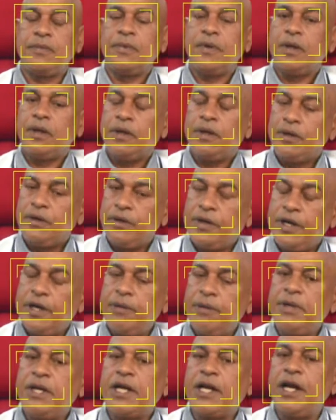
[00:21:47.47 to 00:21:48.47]
You hear
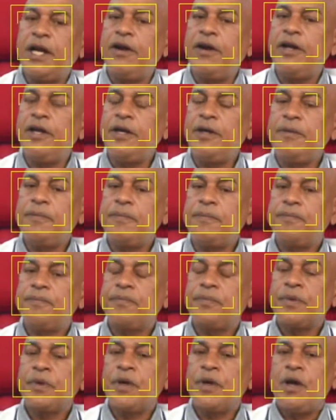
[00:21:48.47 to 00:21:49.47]
me clearly?
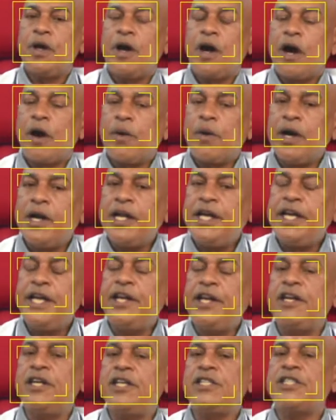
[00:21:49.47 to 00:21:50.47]
Our
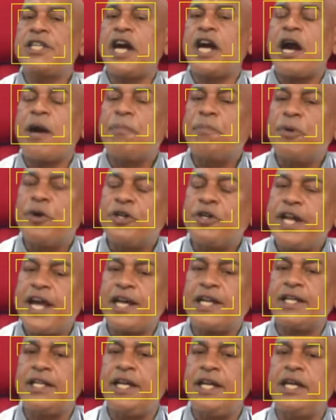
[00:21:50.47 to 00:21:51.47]
leaders are
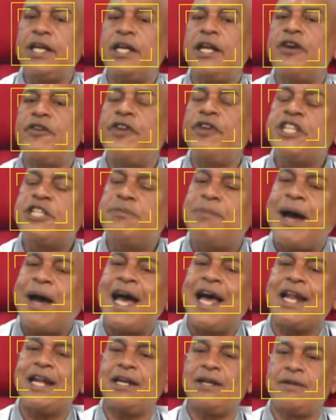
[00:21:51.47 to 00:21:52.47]
protecting the rich
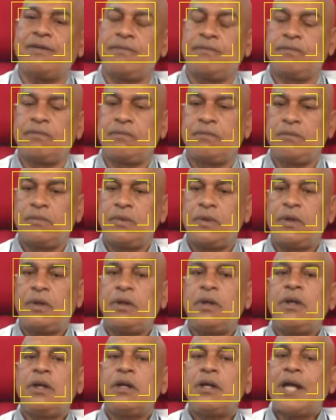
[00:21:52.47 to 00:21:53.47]
man
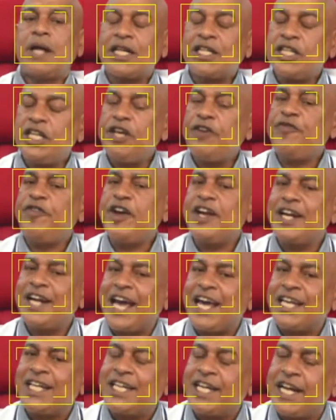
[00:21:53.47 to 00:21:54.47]
that thieving
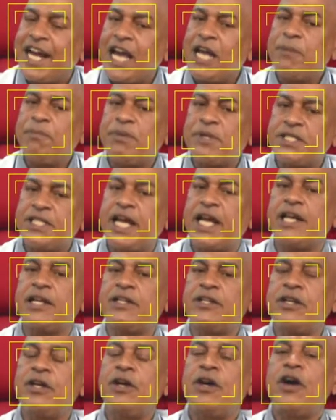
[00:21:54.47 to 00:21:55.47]
99%
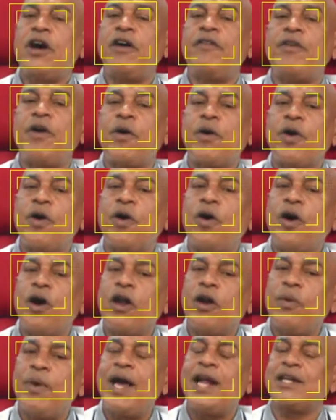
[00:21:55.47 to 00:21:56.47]
of our oil
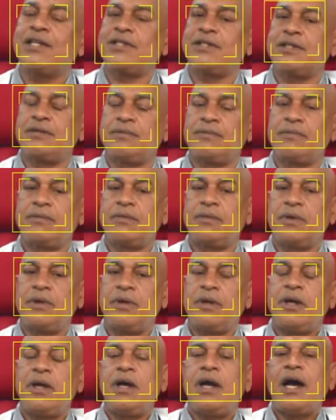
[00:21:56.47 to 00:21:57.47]
wealth
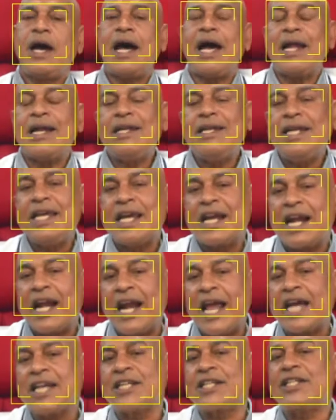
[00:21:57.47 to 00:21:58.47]
and
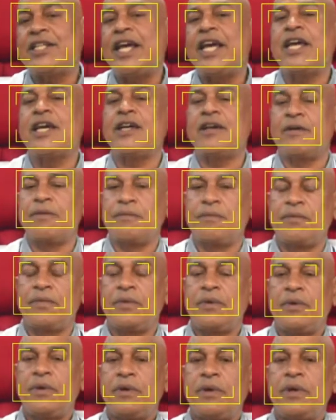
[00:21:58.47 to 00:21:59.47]
neglecting
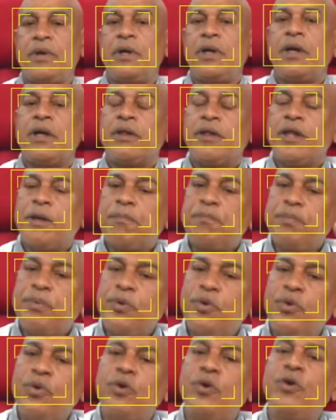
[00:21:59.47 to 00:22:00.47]
the
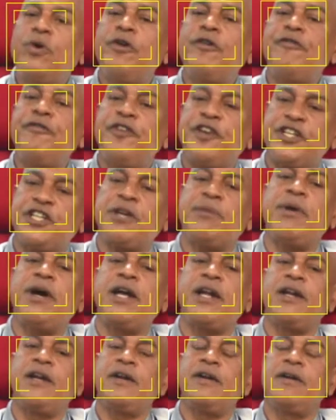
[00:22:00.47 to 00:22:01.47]
poor
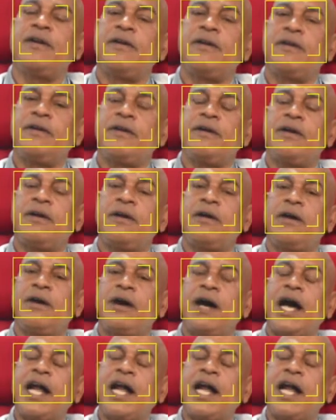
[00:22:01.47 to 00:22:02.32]
fisherman and